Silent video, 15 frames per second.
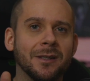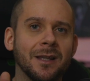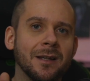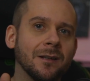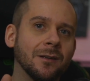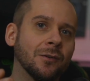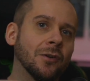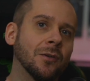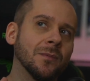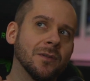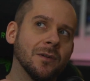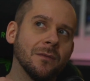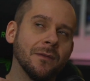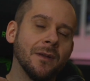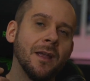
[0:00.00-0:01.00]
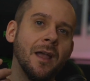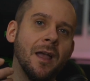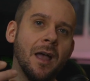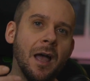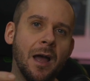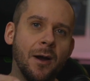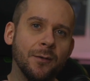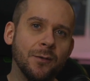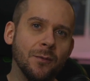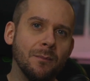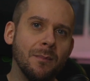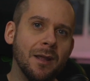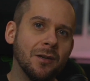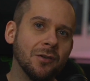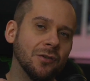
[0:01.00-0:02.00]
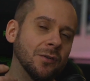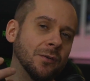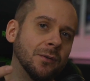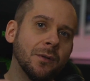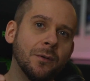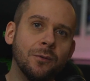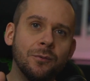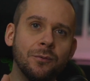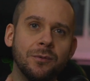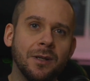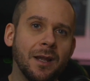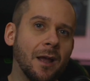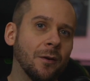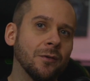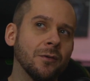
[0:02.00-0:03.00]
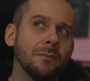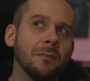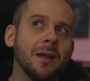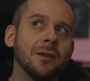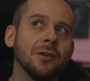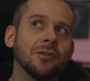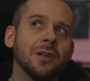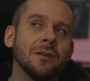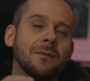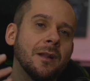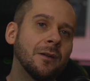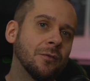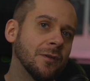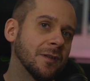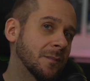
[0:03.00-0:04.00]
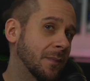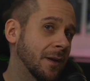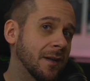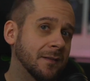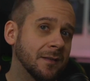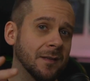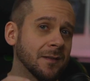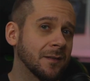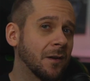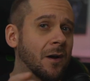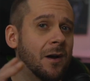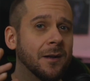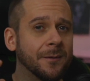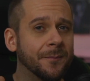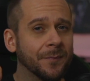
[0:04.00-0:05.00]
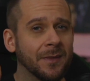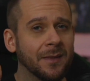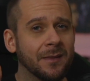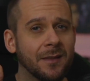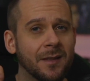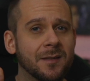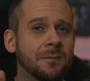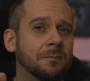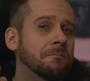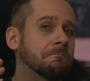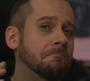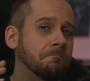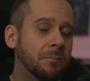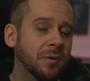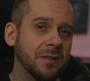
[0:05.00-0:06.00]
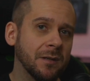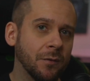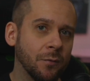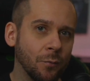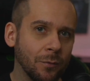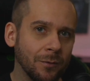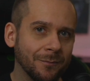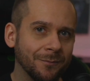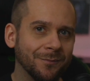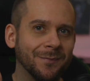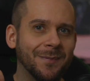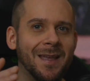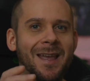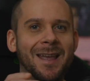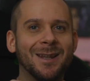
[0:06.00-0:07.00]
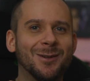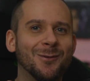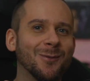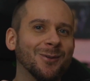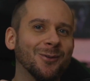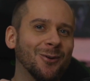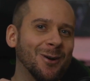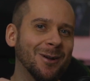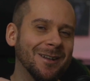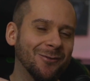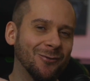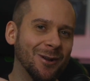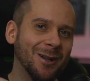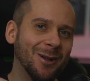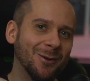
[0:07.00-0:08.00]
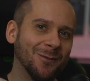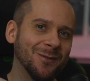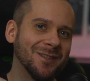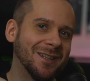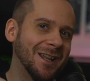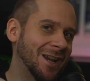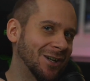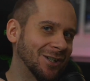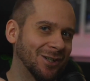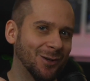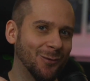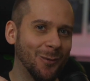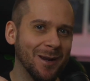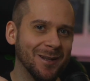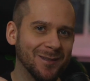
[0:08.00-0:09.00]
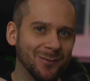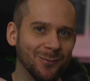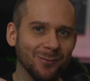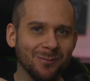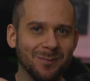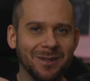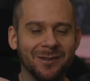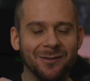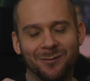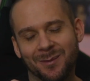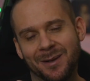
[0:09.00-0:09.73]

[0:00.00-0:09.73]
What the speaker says: in terms of how you manage your loot, how you manage inventory space, and so on. That's pretty cool, and you will run out of stash quite soon, believe me.